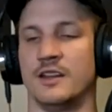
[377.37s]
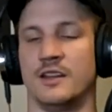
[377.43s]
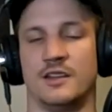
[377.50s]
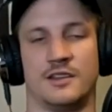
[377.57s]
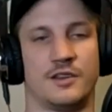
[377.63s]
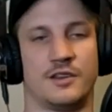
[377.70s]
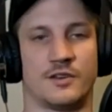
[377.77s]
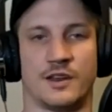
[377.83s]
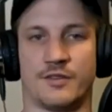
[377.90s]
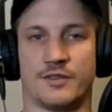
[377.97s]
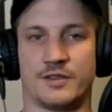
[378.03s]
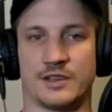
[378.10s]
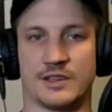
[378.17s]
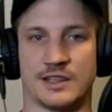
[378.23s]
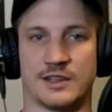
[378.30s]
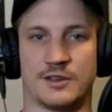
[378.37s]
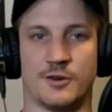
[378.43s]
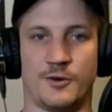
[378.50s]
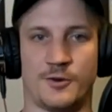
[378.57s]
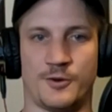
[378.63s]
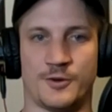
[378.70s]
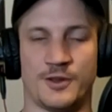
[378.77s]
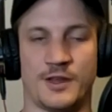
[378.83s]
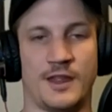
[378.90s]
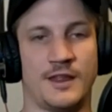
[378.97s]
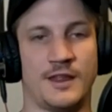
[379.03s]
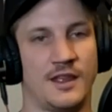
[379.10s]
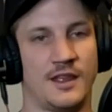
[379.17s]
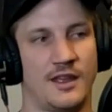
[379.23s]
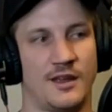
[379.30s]
You're definitely cold,
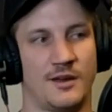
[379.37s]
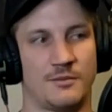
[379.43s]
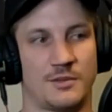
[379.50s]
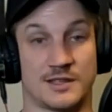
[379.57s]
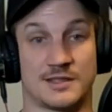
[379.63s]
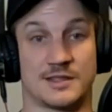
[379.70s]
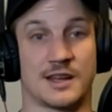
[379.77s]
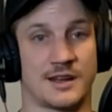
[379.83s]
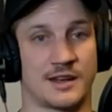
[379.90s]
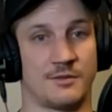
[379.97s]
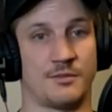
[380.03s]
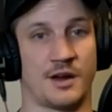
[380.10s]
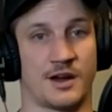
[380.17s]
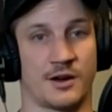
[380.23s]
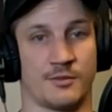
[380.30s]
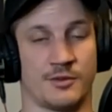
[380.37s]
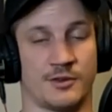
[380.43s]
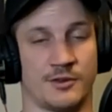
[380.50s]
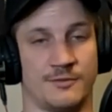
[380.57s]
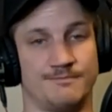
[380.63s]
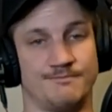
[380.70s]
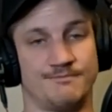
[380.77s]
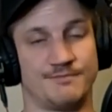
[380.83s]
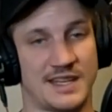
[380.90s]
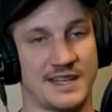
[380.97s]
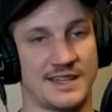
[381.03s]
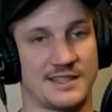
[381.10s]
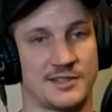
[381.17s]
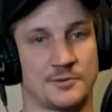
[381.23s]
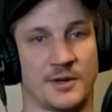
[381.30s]
but it's not unbearable. 10 to
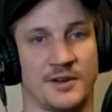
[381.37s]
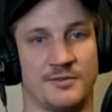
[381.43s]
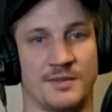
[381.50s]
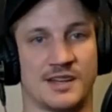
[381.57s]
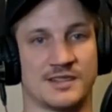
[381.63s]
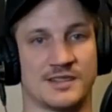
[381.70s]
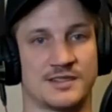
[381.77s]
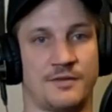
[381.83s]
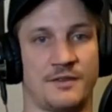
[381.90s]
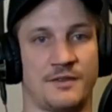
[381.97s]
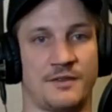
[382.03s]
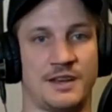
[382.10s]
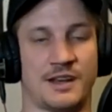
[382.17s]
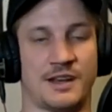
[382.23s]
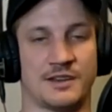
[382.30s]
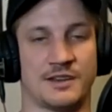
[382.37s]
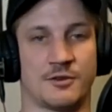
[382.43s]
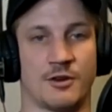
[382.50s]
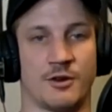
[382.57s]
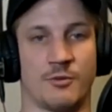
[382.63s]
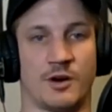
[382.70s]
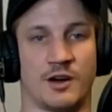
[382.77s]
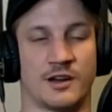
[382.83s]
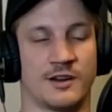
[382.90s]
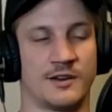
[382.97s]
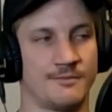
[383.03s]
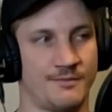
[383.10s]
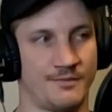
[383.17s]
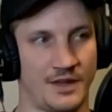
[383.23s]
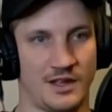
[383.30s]
12 minutes of 59 degree water,
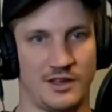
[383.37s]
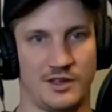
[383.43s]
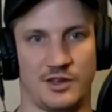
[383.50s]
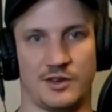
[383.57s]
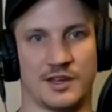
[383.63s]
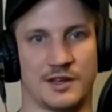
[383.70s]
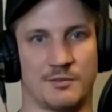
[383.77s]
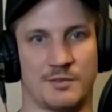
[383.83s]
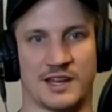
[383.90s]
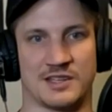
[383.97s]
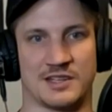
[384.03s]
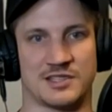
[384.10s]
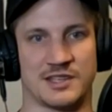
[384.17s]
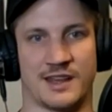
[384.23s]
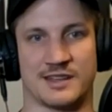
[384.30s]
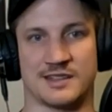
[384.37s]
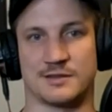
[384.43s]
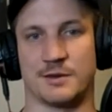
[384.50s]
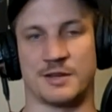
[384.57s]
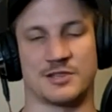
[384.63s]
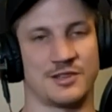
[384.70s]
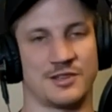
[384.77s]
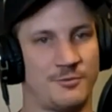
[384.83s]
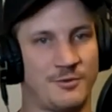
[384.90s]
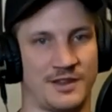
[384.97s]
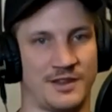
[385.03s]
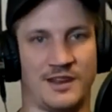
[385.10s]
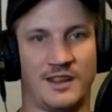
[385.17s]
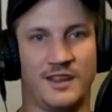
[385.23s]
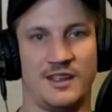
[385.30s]
you can manage that, especially when
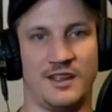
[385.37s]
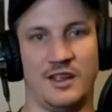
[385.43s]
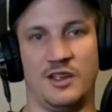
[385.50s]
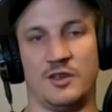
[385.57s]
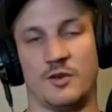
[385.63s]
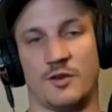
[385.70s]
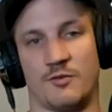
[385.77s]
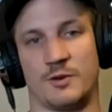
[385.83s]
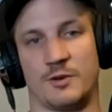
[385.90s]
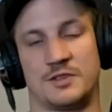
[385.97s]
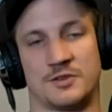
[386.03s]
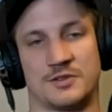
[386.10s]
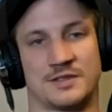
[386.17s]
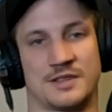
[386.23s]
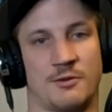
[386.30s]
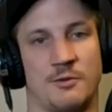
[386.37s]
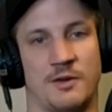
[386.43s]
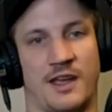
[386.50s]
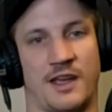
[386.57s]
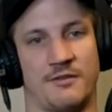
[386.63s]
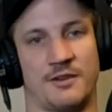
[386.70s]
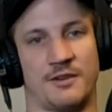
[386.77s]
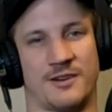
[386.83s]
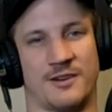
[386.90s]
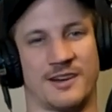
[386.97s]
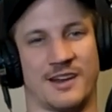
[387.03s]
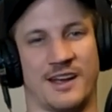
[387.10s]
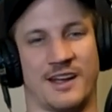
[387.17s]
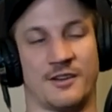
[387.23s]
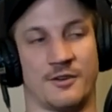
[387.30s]
you have winters like we have here in
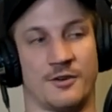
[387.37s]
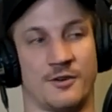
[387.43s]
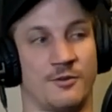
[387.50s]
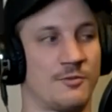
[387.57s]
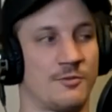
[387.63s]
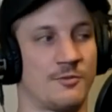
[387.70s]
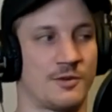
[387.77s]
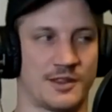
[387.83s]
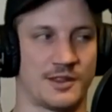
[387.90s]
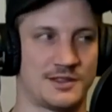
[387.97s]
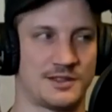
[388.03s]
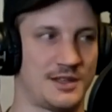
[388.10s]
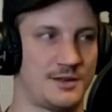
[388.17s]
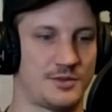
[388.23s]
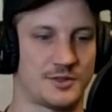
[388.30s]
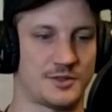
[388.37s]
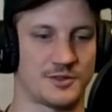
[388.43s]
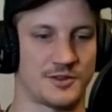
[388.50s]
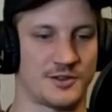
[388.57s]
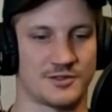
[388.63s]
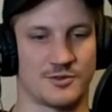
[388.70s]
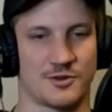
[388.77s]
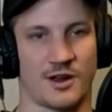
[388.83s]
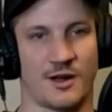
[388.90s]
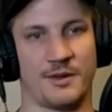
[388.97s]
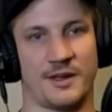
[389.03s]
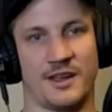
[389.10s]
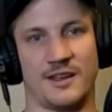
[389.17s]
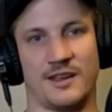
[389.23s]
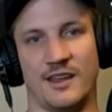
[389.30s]
Idaho, where the temperature is dropping
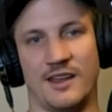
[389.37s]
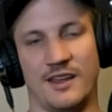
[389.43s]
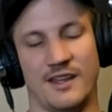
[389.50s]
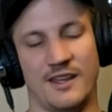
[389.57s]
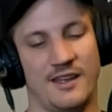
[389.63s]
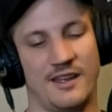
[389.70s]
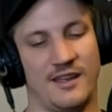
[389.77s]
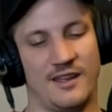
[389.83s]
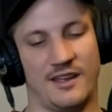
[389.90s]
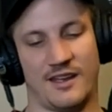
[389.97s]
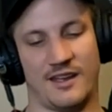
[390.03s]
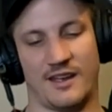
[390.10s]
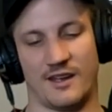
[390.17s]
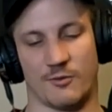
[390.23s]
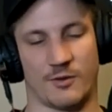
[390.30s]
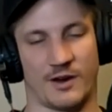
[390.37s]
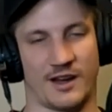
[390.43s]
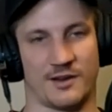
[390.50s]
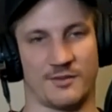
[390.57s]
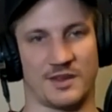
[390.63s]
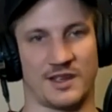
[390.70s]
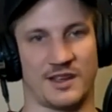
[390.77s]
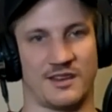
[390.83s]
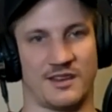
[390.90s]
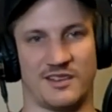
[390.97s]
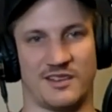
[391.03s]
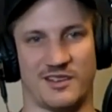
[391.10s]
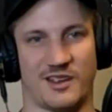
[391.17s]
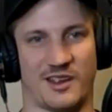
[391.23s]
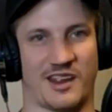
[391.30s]
randomly
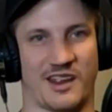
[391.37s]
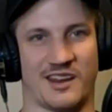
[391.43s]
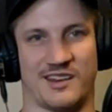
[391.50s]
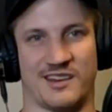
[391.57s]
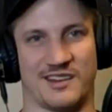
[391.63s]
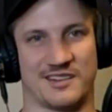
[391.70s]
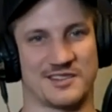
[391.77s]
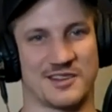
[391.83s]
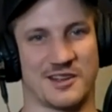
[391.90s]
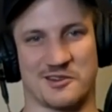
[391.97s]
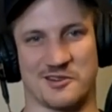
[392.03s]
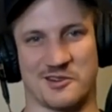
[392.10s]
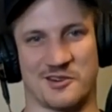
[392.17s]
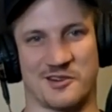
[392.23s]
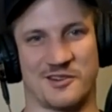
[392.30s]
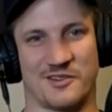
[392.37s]
and it's under,